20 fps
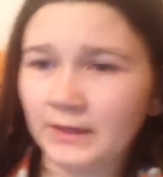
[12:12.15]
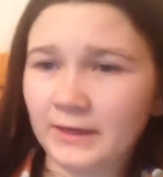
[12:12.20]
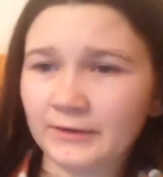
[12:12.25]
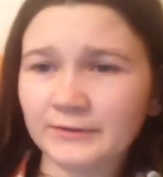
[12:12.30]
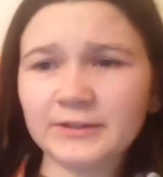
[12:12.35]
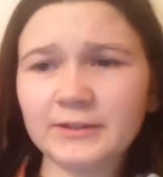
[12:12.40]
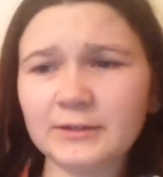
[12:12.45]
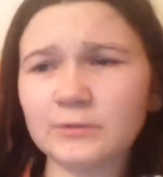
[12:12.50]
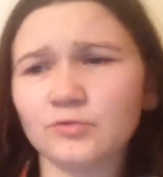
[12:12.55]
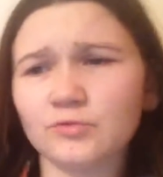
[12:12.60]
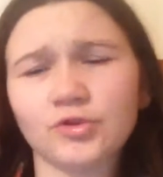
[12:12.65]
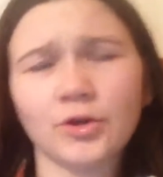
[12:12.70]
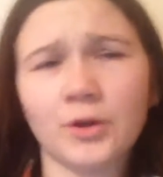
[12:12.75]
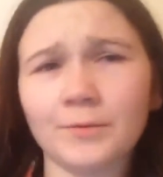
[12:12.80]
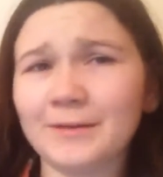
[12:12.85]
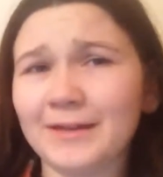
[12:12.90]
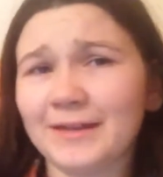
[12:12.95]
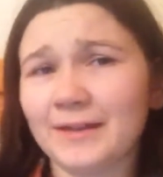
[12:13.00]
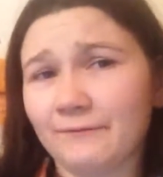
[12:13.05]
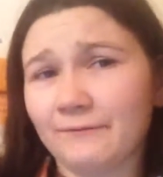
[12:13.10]
I think they'll try
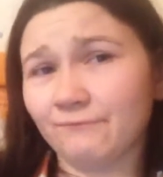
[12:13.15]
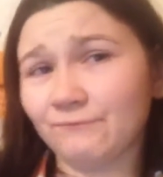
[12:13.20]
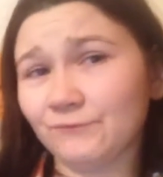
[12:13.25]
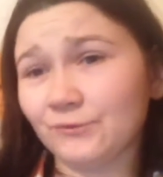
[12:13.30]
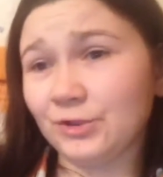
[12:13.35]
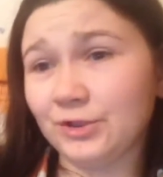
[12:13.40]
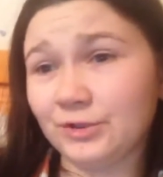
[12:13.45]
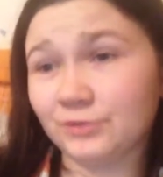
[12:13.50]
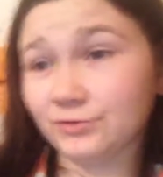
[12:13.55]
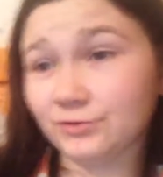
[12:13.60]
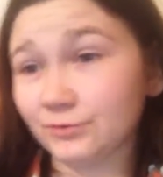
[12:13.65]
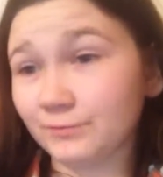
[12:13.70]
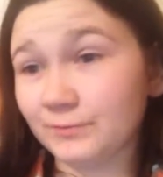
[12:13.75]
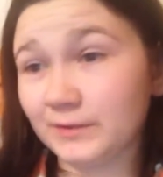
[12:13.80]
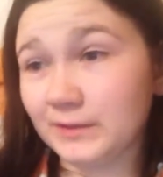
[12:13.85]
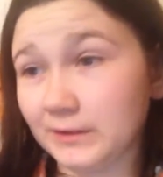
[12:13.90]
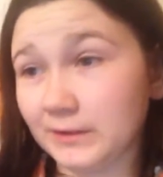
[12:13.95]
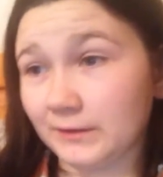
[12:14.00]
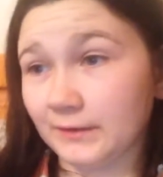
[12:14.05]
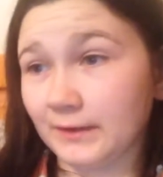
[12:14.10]
and make it funny or
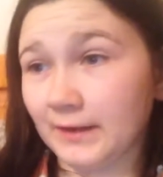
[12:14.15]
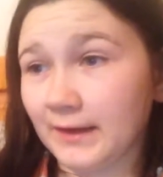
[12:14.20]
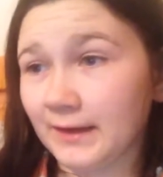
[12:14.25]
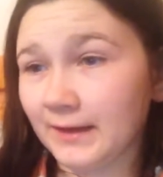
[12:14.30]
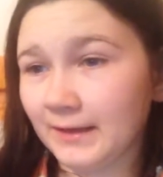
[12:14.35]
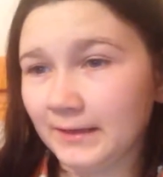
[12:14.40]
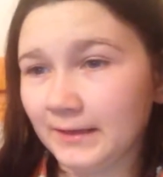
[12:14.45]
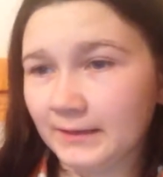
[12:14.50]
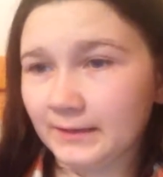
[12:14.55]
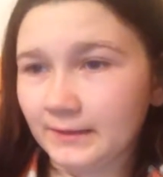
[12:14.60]
something like that,